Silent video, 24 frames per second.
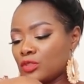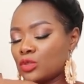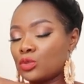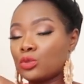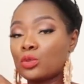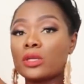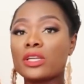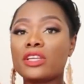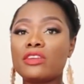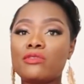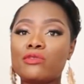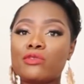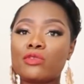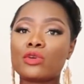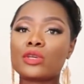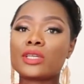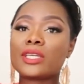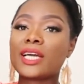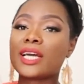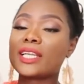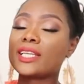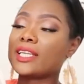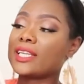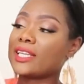
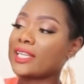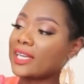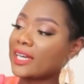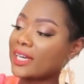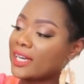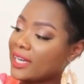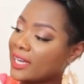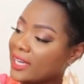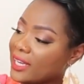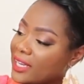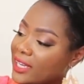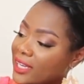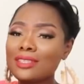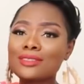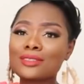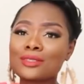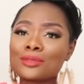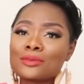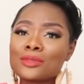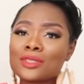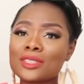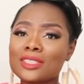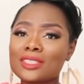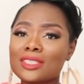$24.99. It's
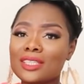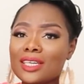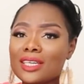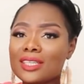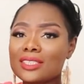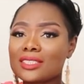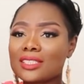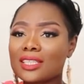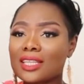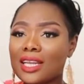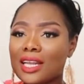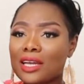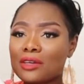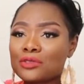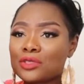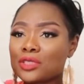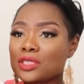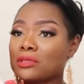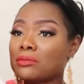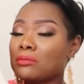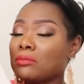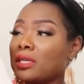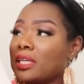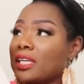a really nice
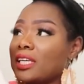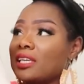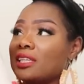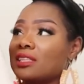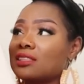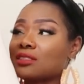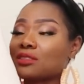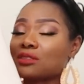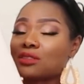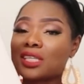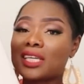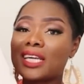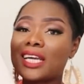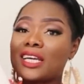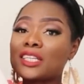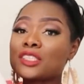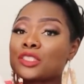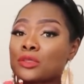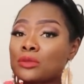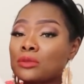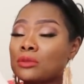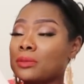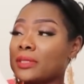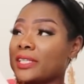lounging pants or
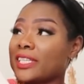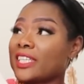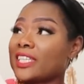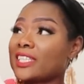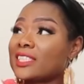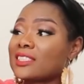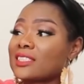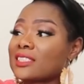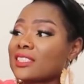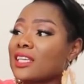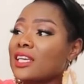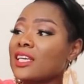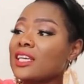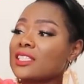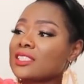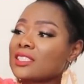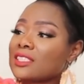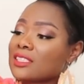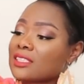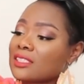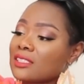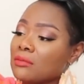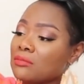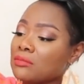casual pants.
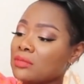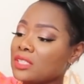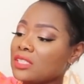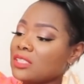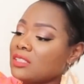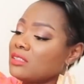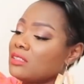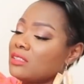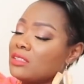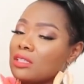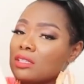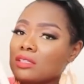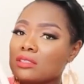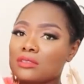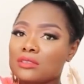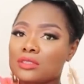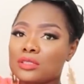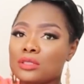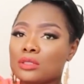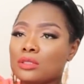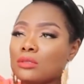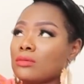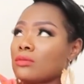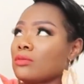Just something, you know,
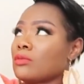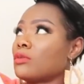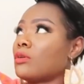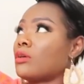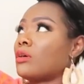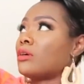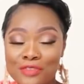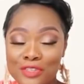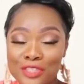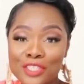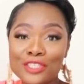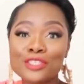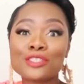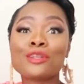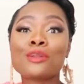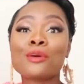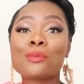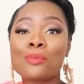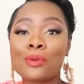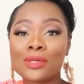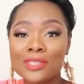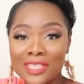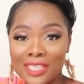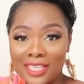to throw on. If you need to
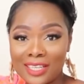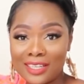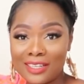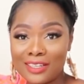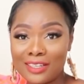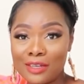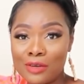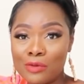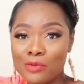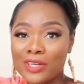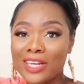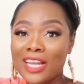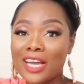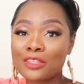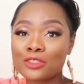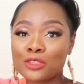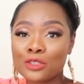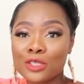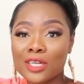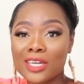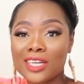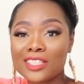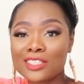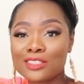look put together without
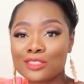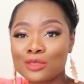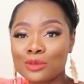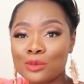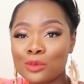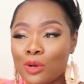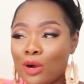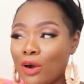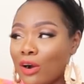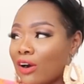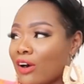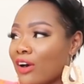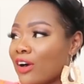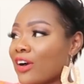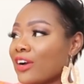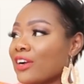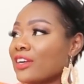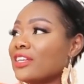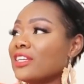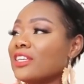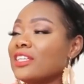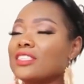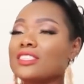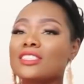trying too
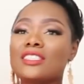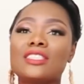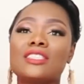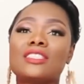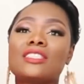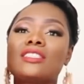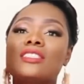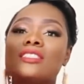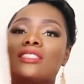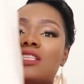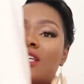hard, this